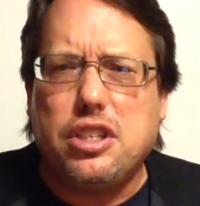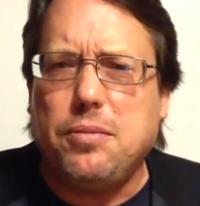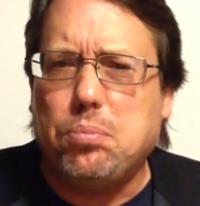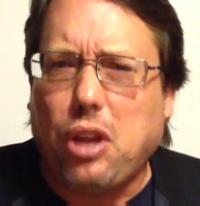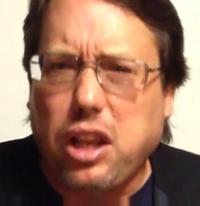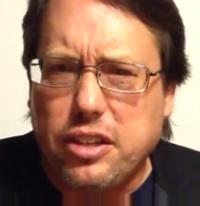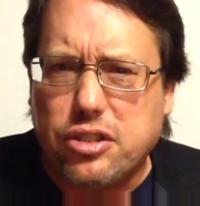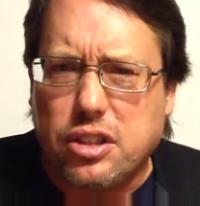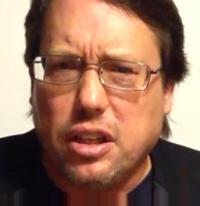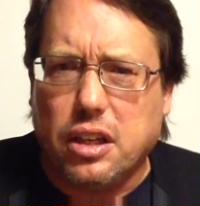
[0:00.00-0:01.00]

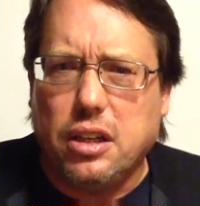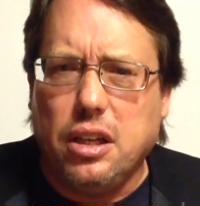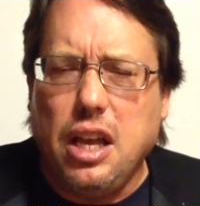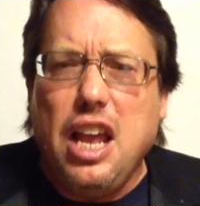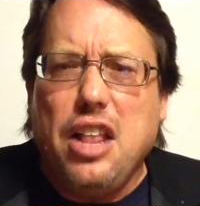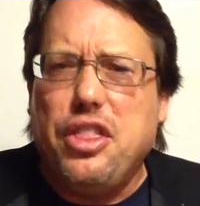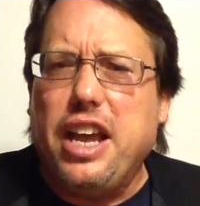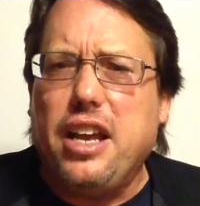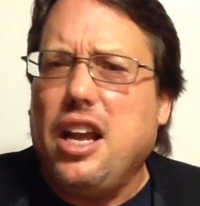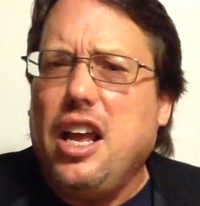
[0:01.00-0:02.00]
simplistic
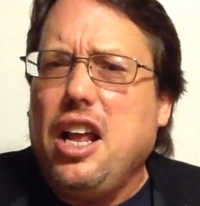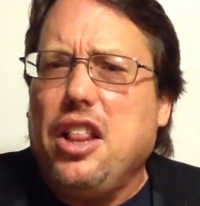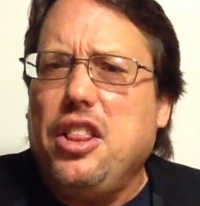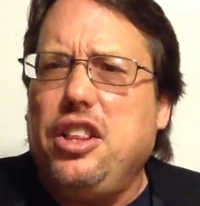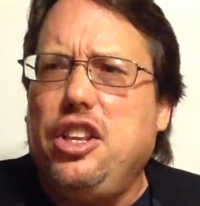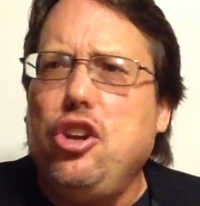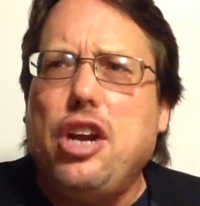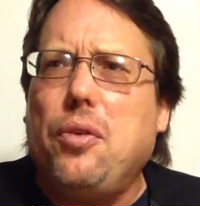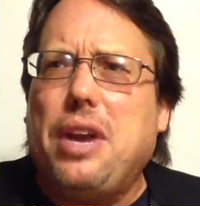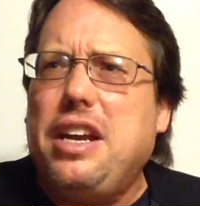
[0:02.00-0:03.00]
that you
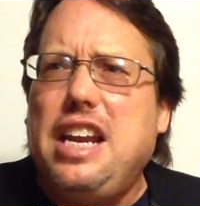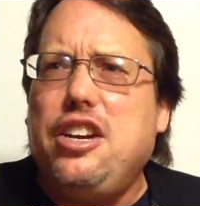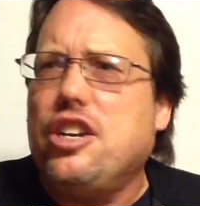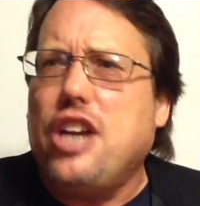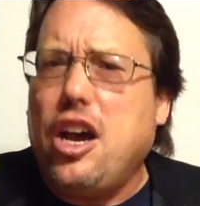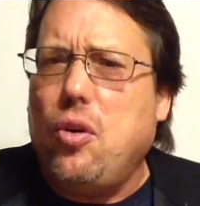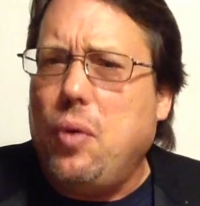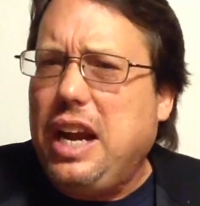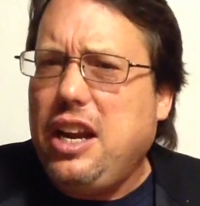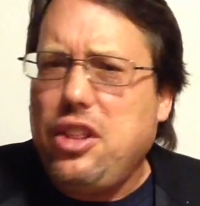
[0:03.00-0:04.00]
don't need to
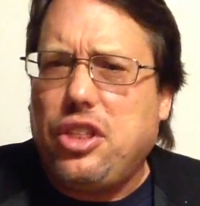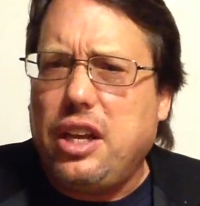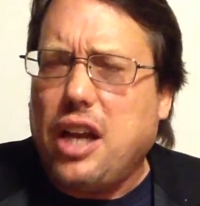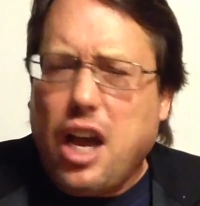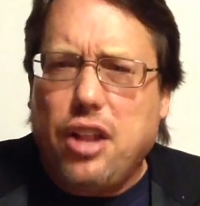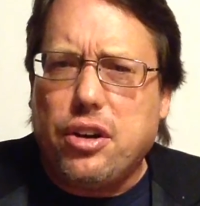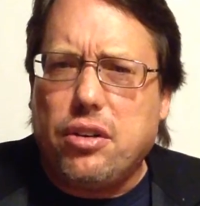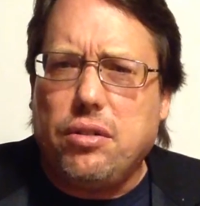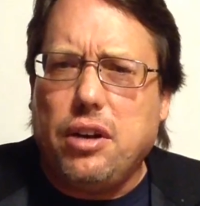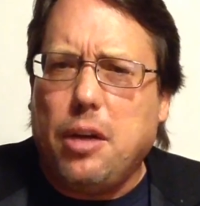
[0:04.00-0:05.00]
know anything
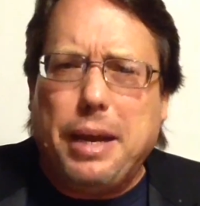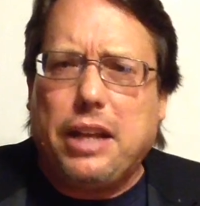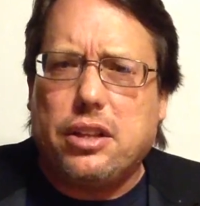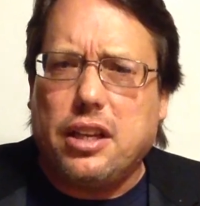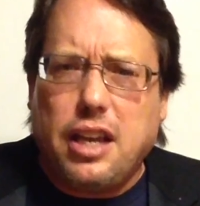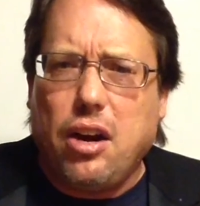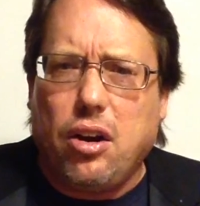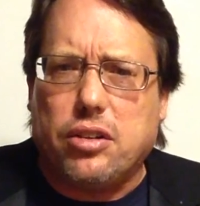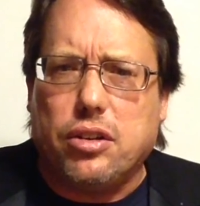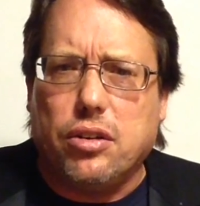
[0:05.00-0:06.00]
other about the
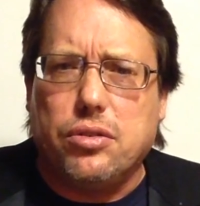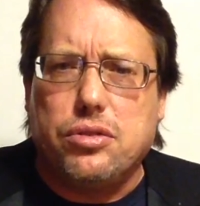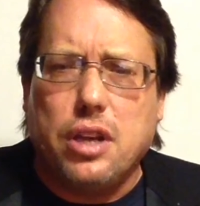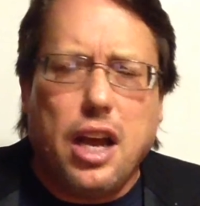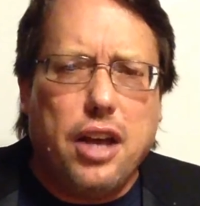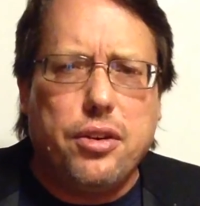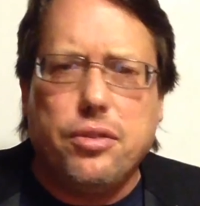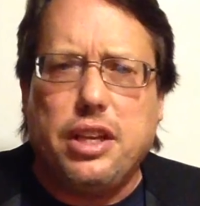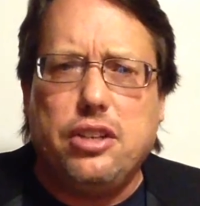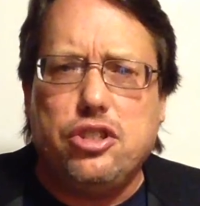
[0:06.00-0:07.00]
characters
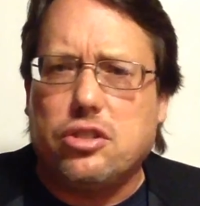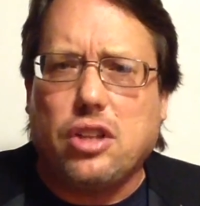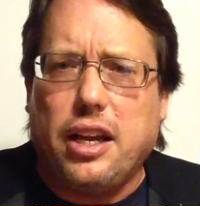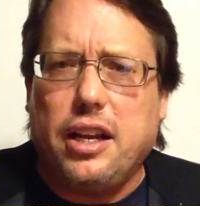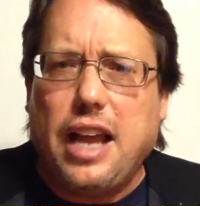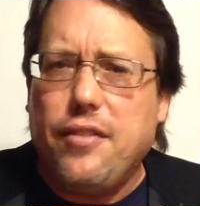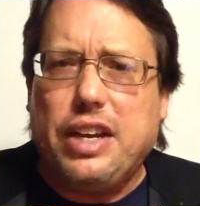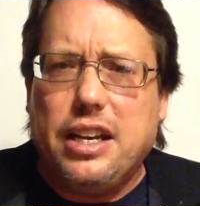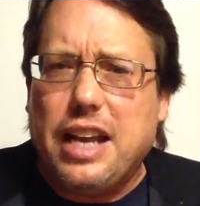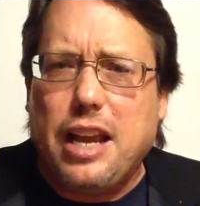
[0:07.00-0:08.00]
other than just like
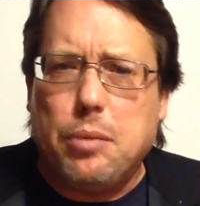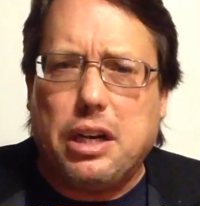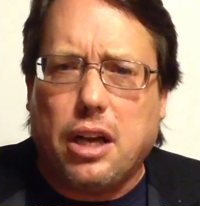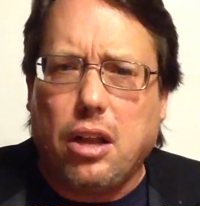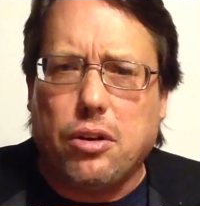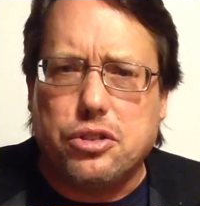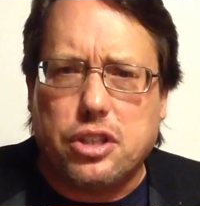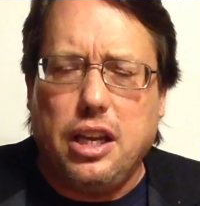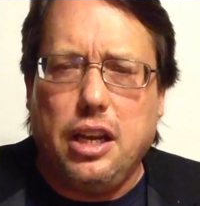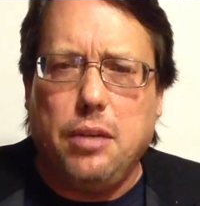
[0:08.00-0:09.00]
having a name and a color
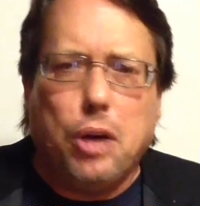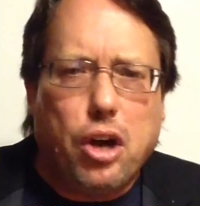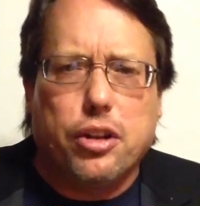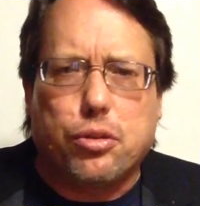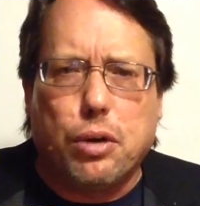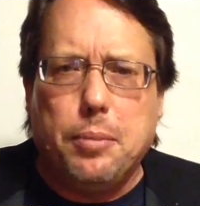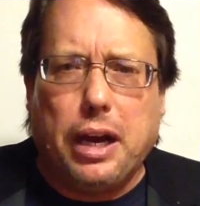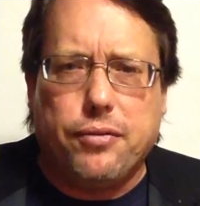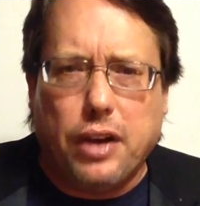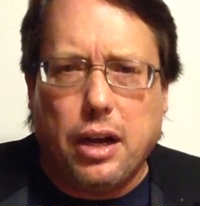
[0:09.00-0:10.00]
scheme on a
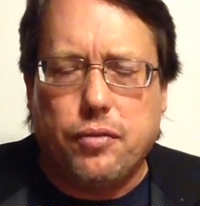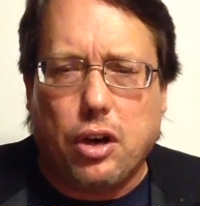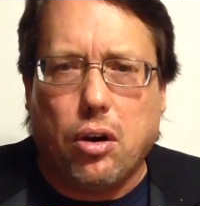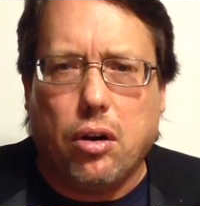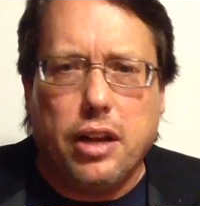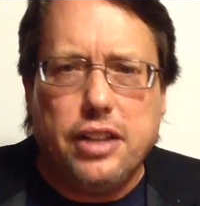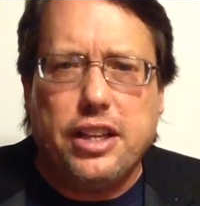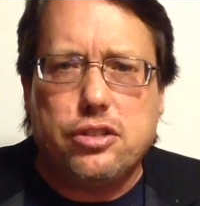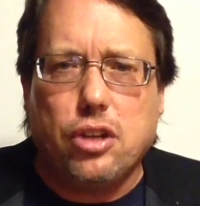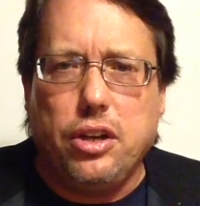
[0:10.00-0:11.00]
3x5 card? And
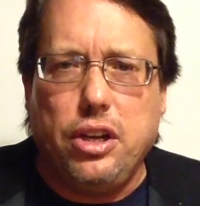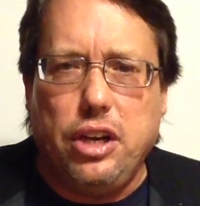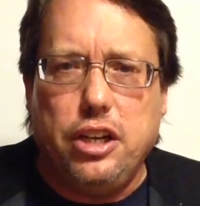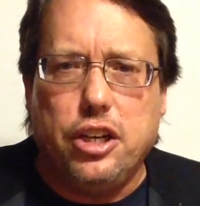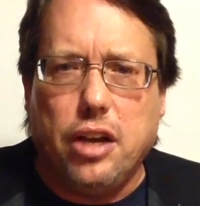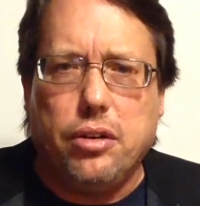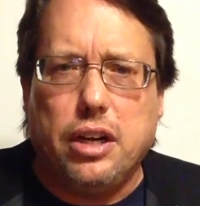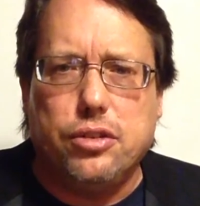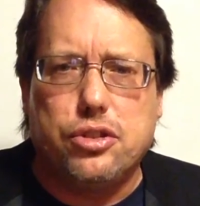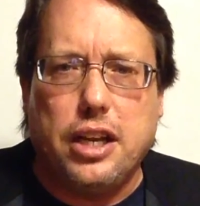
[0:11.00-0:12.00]
that's all you need to know to
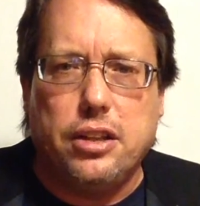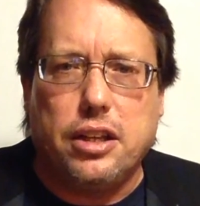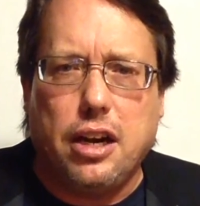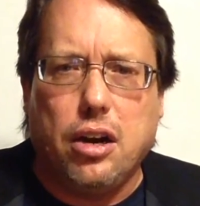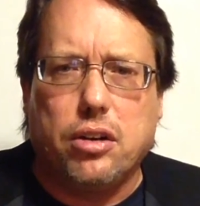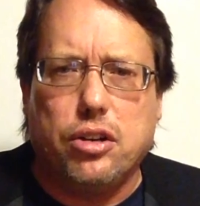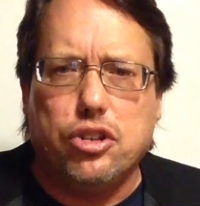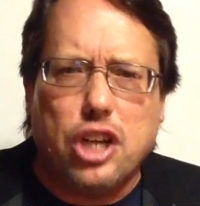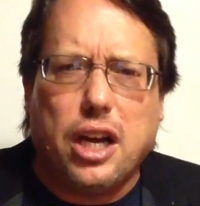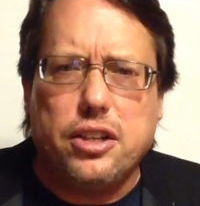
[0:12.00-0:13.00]
understand the character.
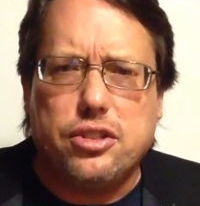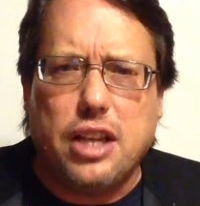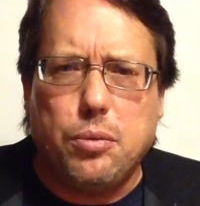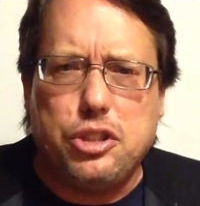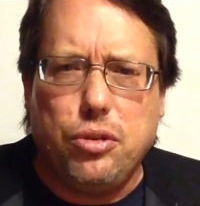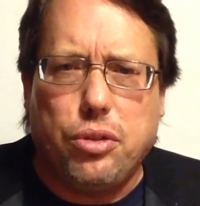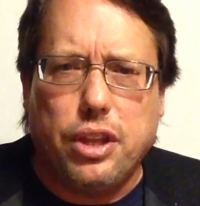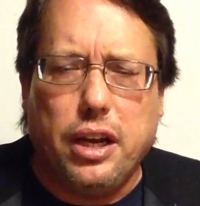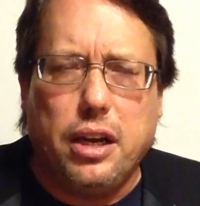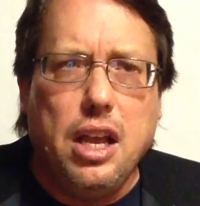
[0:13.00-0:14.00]
John, is that what you
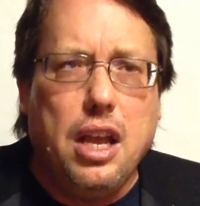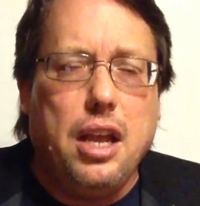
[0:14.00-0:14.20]
think?